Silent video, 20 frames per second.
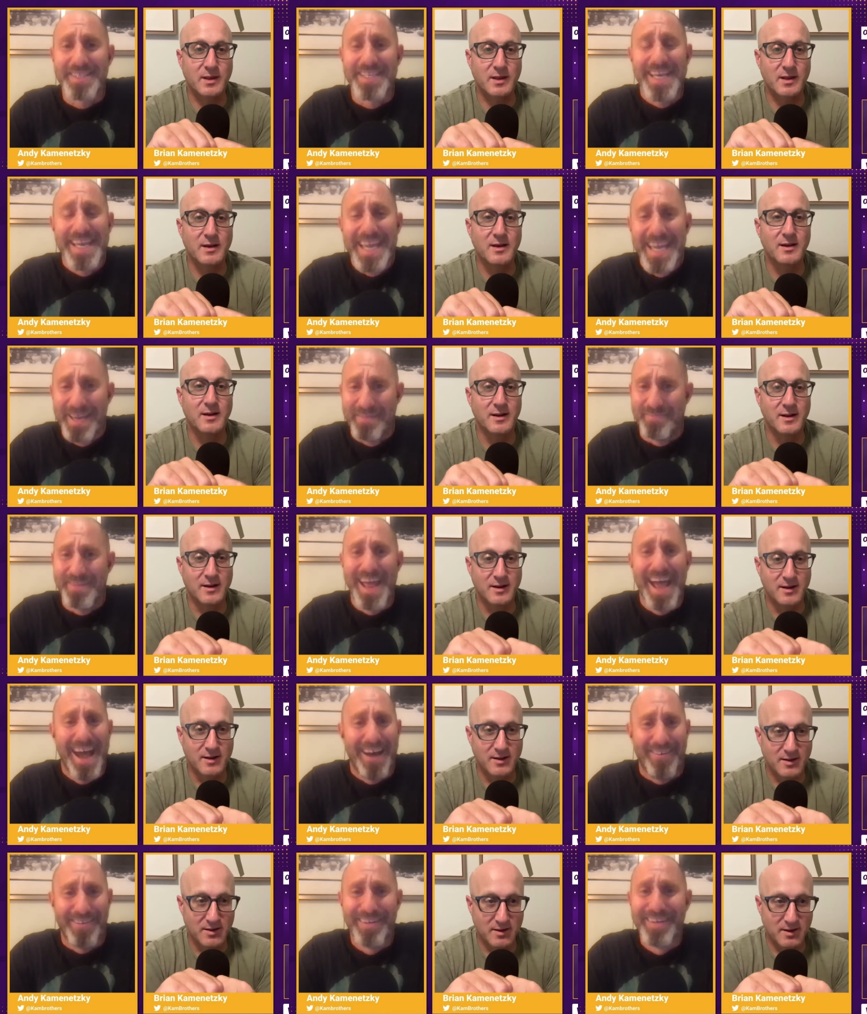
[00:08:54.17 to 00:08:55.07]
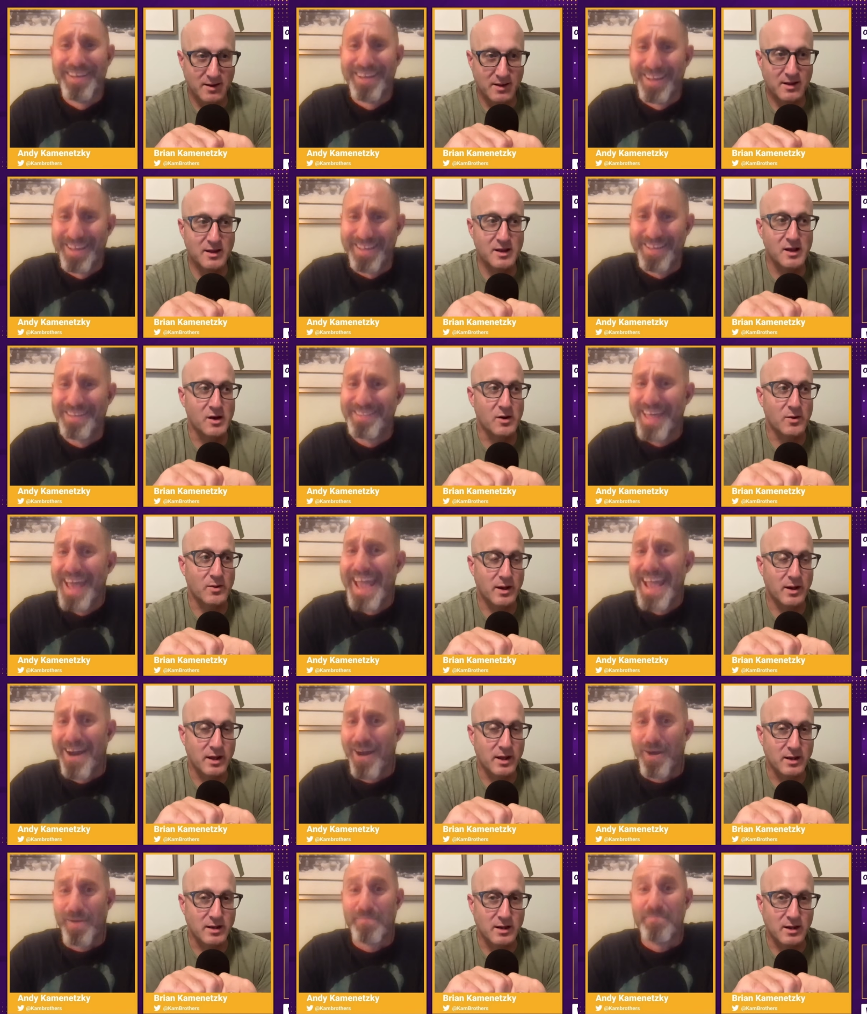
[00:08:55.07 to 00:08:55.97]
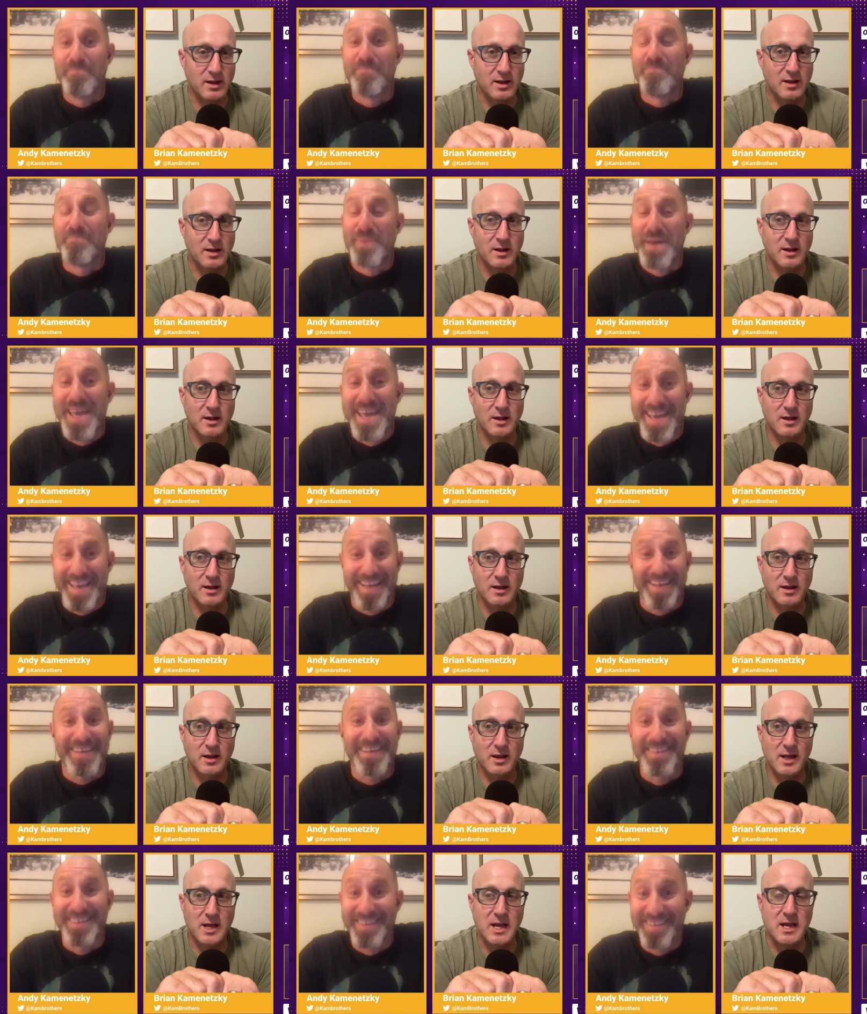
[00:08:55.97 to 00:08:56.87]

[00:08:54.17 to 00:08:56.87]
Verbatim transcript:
Speaker 1: team now. You know, they are big.